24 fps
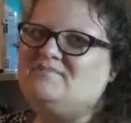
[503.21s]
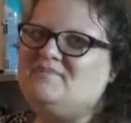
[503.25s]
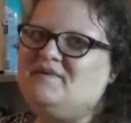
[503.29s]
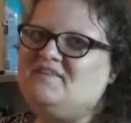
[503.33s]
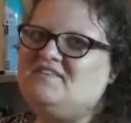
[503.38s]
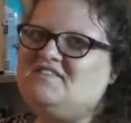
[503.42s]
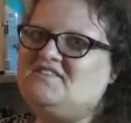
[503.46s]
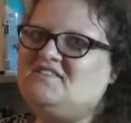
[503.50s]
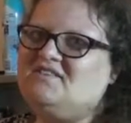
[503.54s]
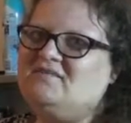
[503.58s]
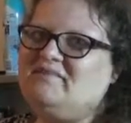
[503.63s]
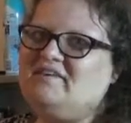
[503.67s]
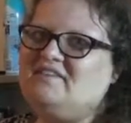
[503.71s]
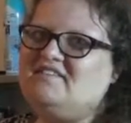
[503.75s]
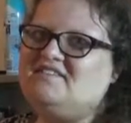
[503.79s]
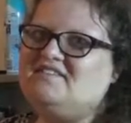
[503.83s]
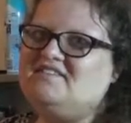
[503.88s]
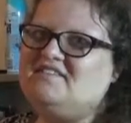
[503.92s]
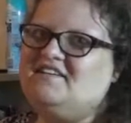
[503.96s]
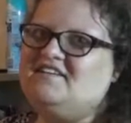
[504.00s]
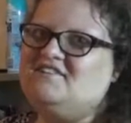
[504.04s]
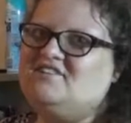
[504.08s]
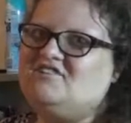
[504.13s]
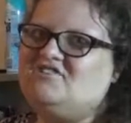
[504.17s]
been so many
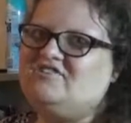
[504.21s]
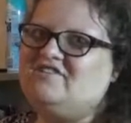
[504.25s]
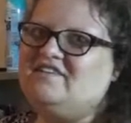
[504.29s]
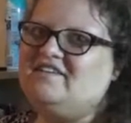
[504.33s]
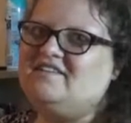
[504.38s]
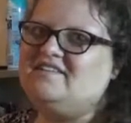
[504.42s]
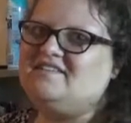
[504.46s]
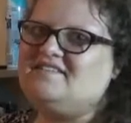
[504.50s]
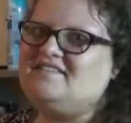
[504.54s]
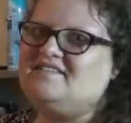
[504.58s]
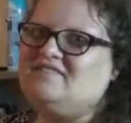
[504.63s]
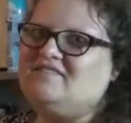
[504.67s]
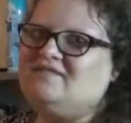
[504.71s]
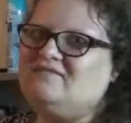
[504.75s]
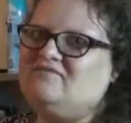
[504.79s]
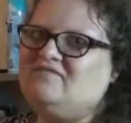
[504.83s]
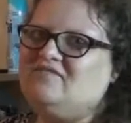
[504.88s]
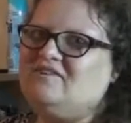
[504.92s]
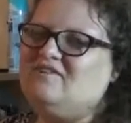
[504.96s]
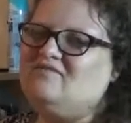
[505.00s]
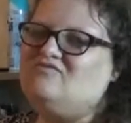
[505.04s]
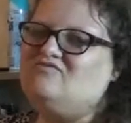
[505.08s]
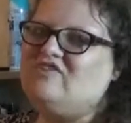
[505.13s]
centuries of uh,